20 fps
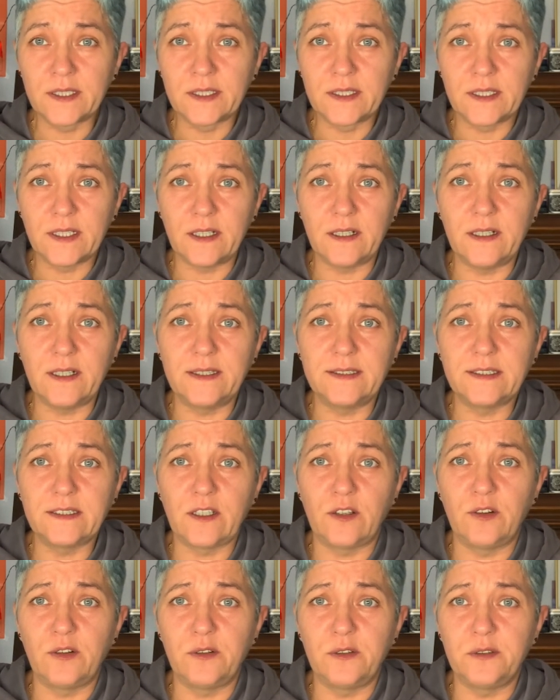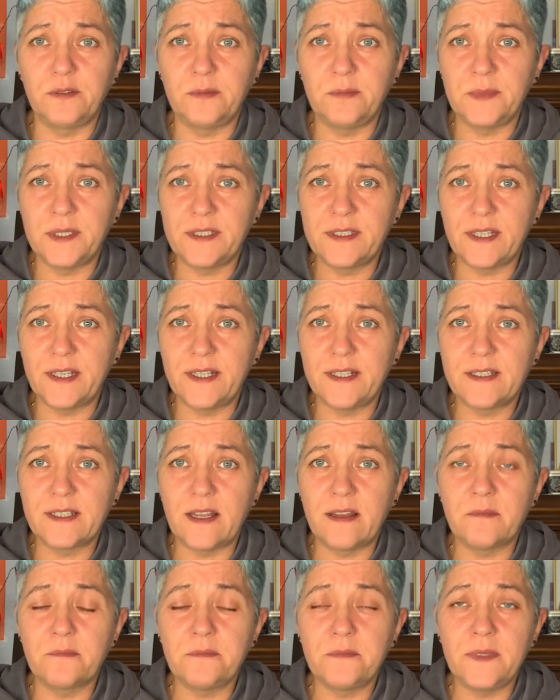Uh, so Michael
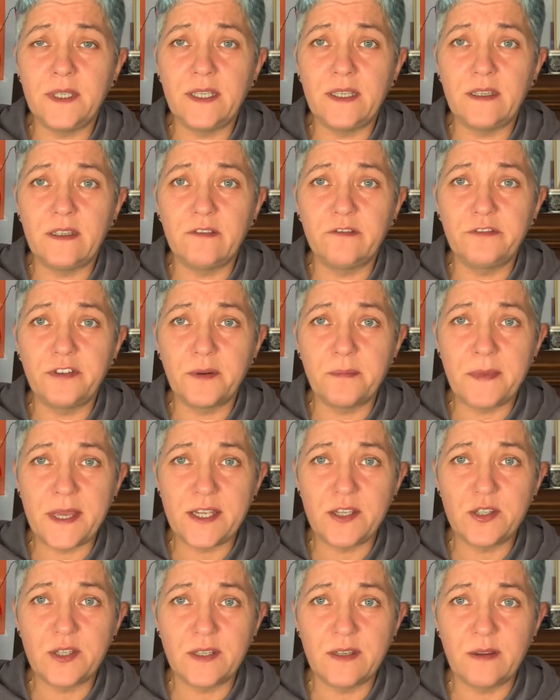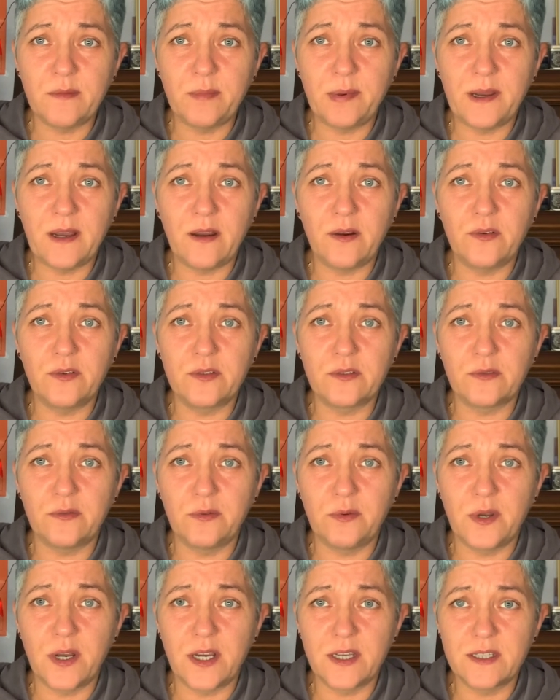sent me information about
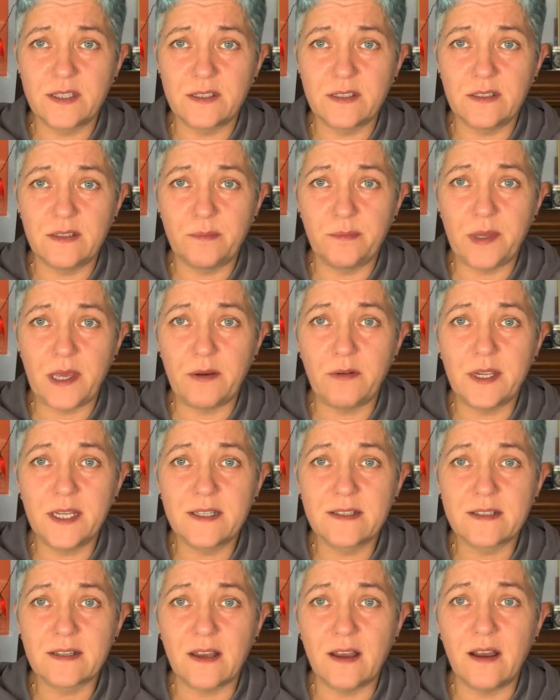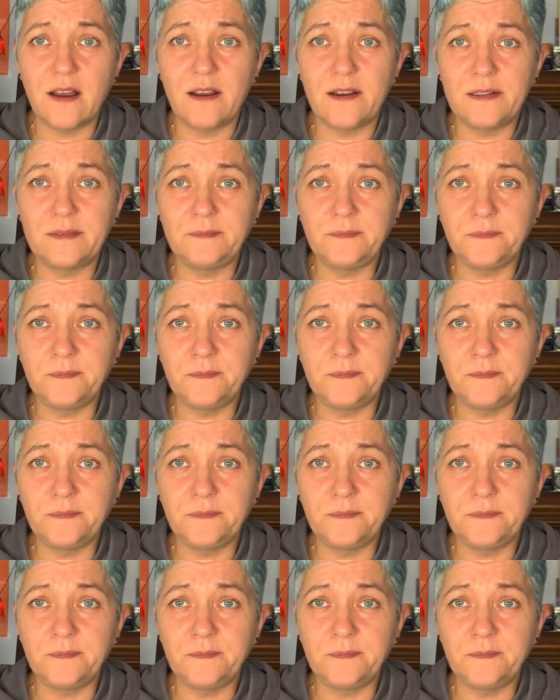what the parents are,